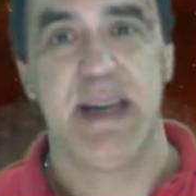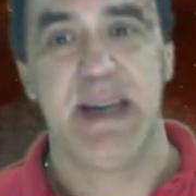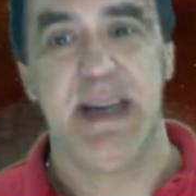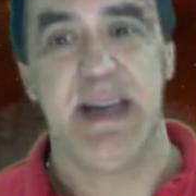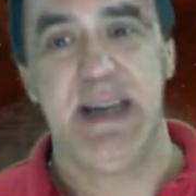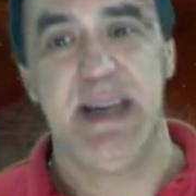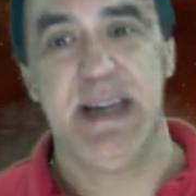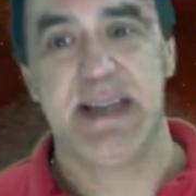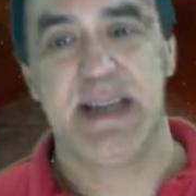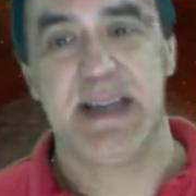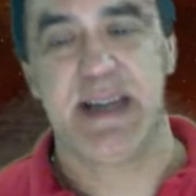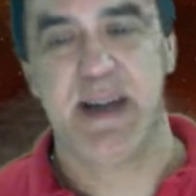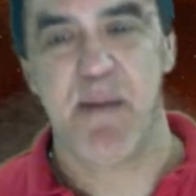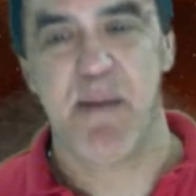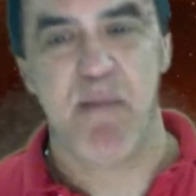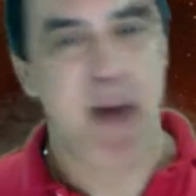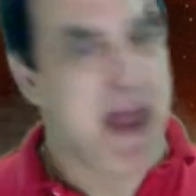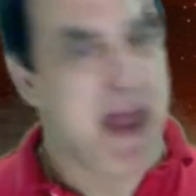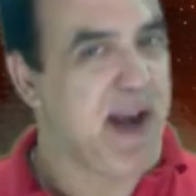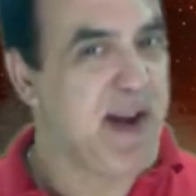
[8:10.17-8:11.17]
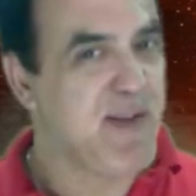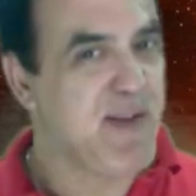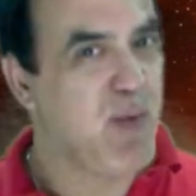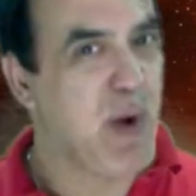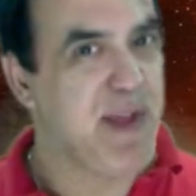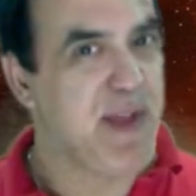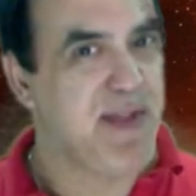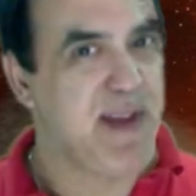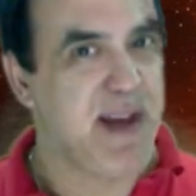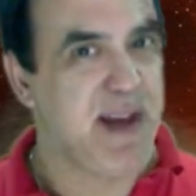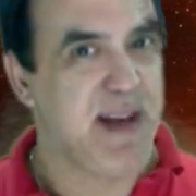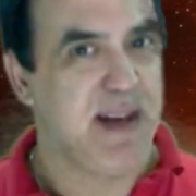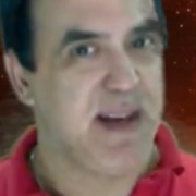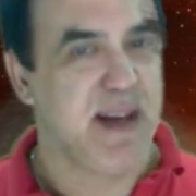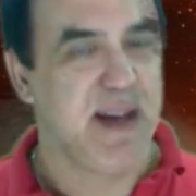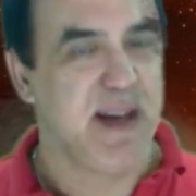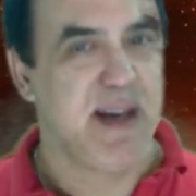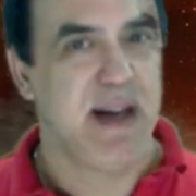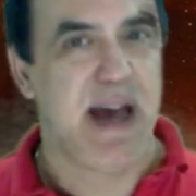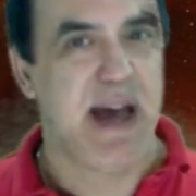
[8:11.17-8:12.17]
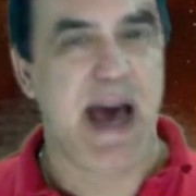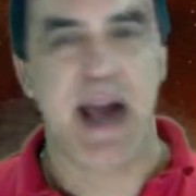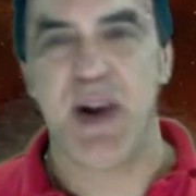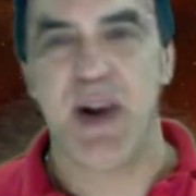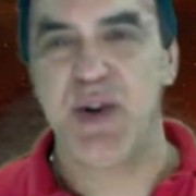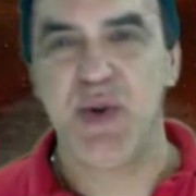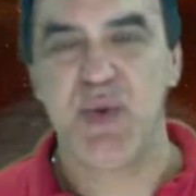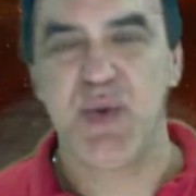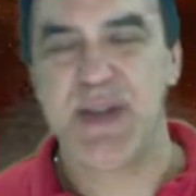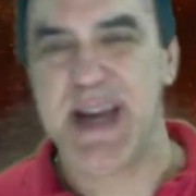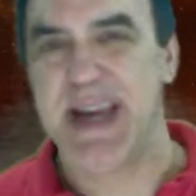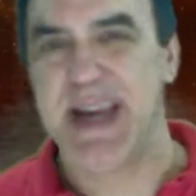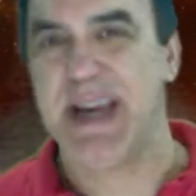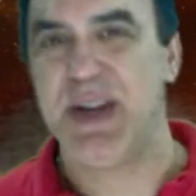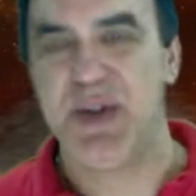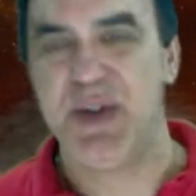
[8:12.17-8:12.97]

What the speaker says: Is it competitive with it? How did you take it?